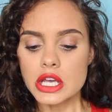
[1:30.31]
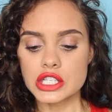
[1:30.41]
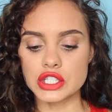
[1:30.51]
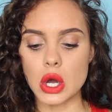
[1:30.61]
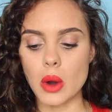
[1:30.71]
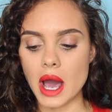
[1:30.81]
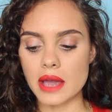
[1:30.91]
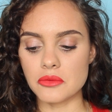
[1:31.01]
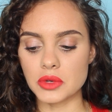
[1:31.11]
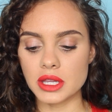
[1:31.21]
So
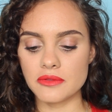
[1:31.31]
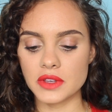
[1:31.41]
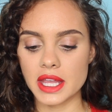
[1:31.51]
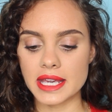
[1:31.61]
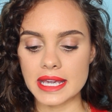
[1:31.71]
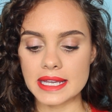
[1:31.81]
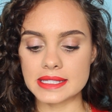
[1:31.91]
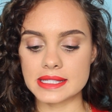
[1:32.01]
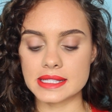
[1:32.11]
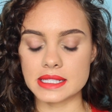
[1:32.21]
I really feel like
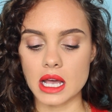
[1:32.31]
it's